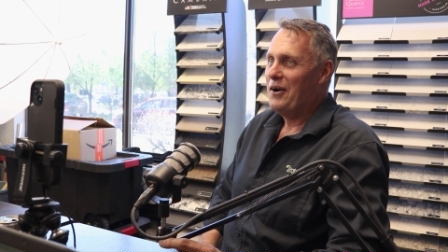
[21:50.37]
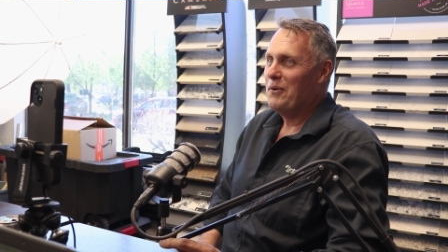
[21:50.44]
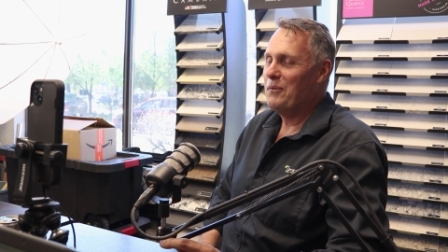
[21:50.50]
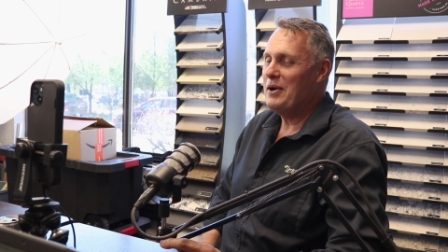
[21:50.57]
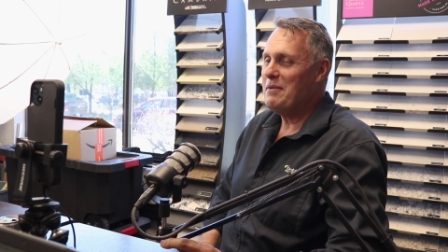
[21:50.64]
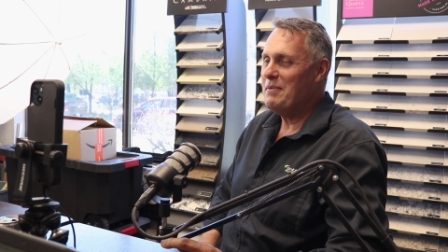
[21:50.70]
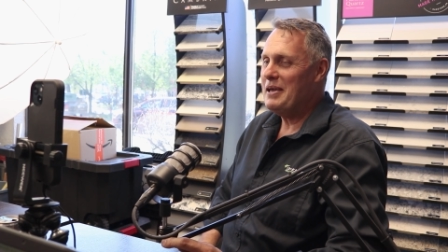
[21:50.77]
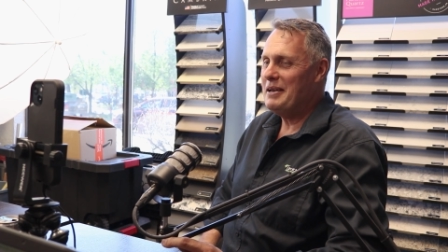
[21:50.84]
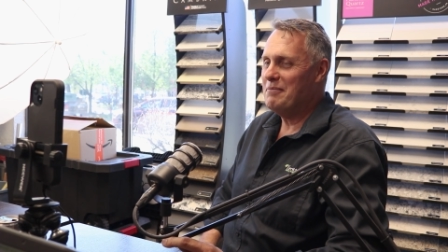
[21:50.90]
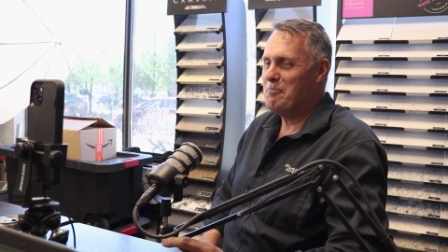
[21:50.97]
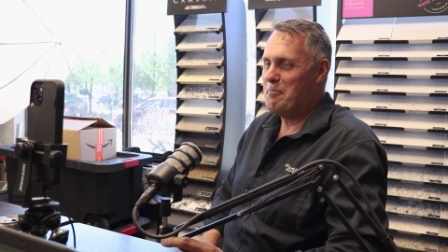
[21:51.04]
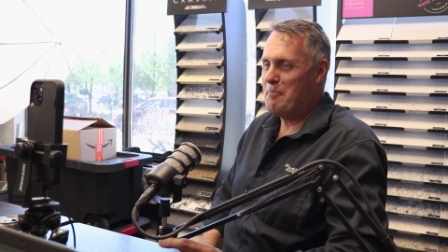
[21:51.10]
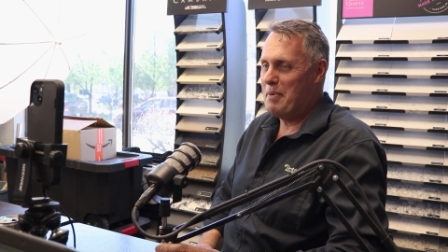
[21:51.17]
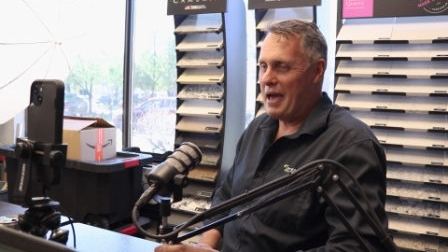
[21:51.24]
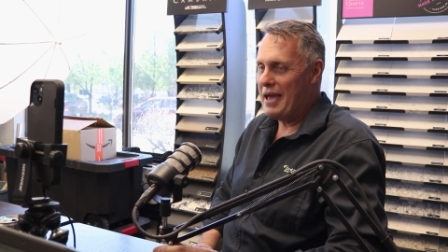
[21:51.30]
We've
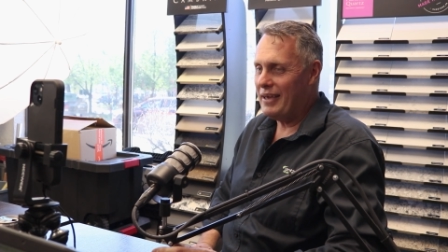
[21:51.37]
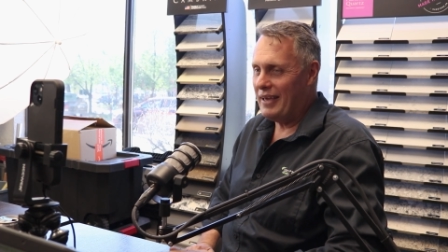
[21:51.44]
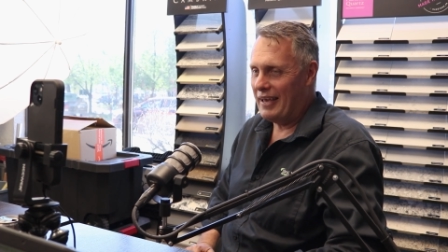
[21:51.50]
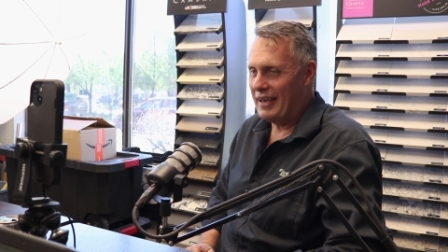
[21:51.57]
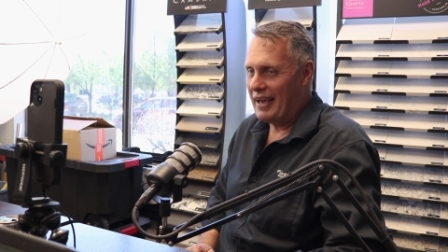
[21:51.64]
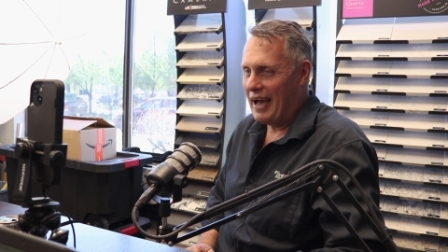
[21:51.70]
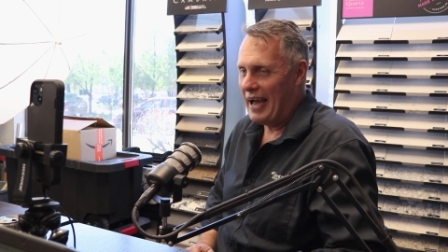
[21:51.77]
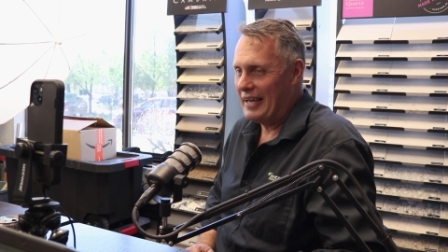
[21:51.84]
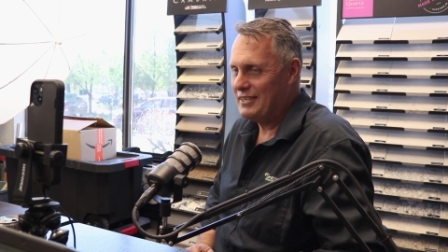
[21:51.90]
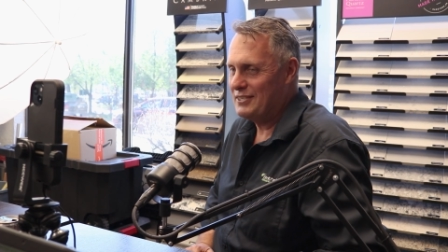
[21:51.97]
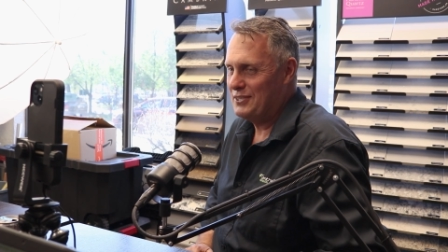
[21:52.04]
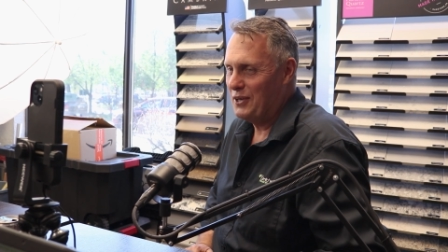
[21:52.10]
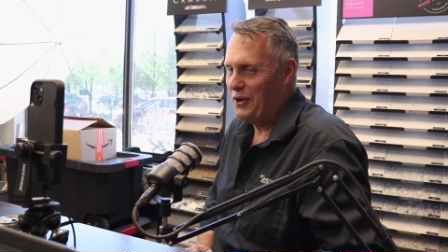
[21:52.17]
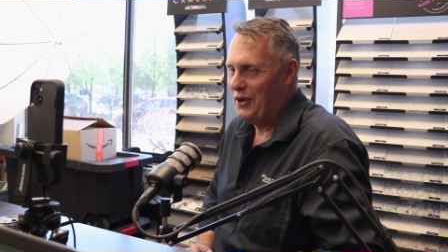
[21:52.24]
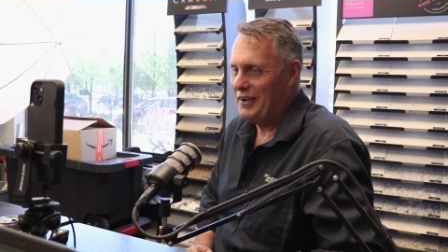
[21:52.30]
been begging a
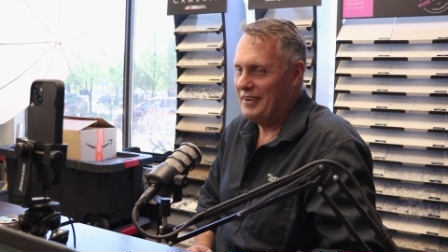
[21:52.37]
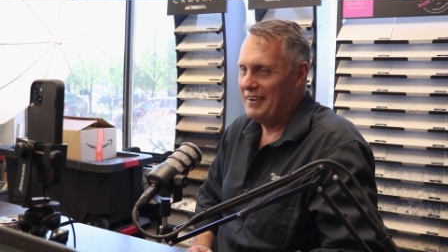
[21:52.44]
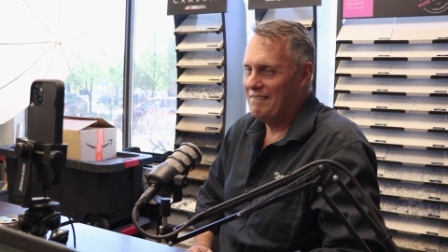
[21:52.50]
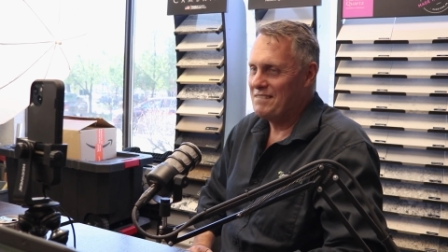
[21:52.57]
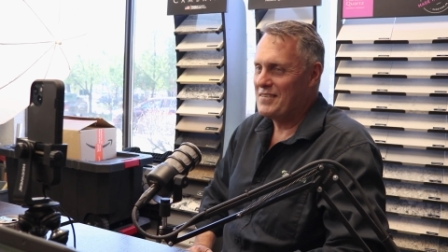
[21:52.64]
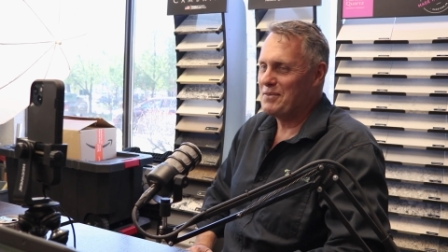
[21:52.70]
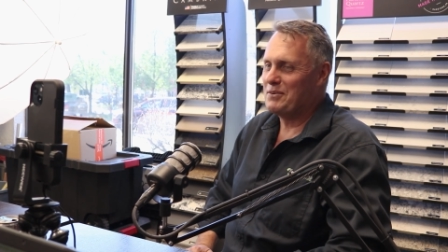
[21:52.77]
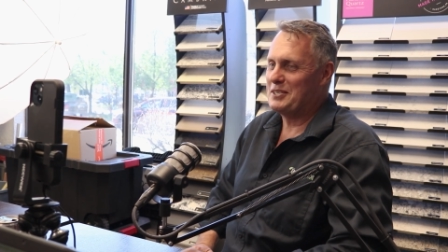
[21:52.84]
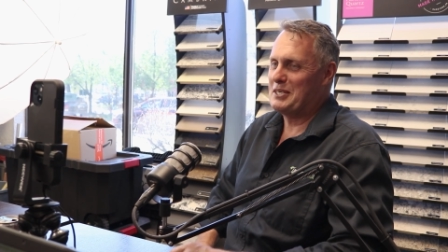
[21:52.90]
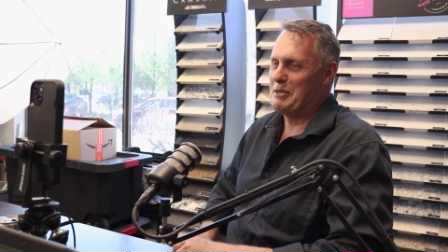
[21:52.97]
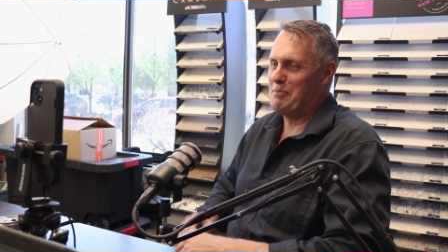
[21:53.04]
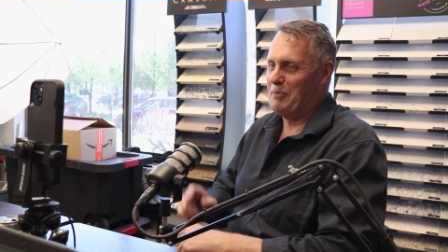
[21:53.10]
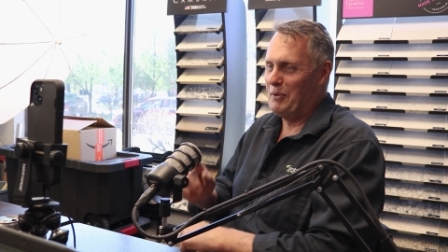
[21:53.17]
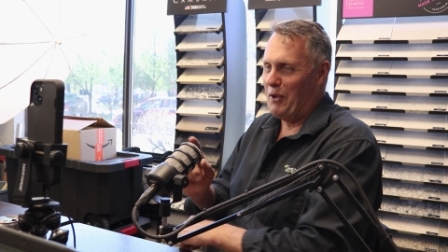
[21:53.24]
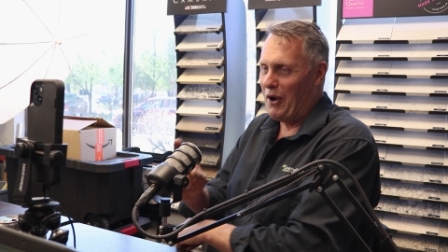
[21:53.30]
certain
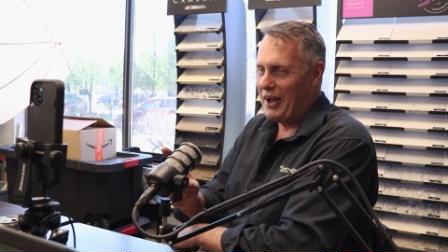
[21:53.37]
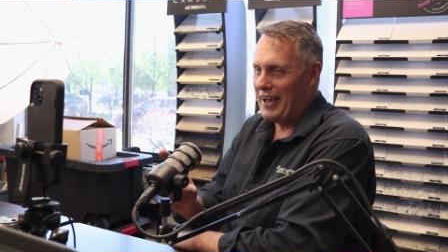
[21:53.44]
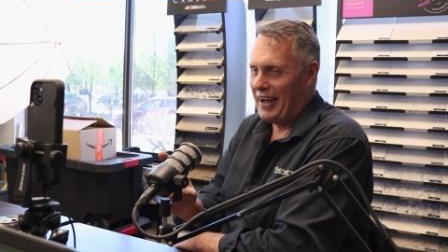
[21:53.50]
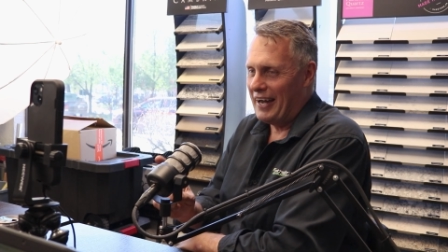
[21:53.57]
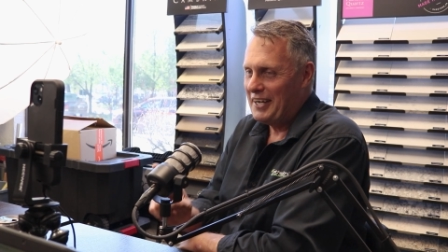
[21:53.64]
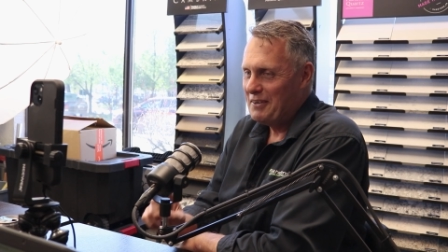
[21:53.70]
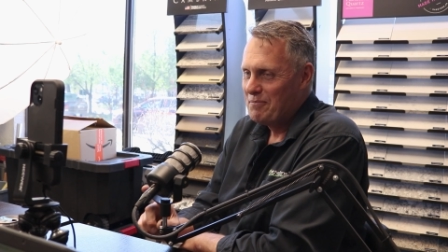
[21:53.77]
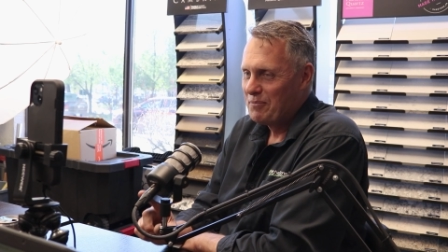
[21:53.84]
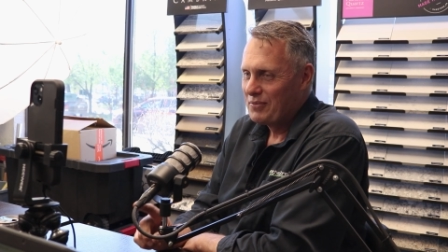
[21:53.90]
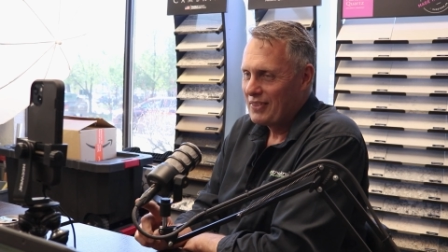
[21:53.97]
supplier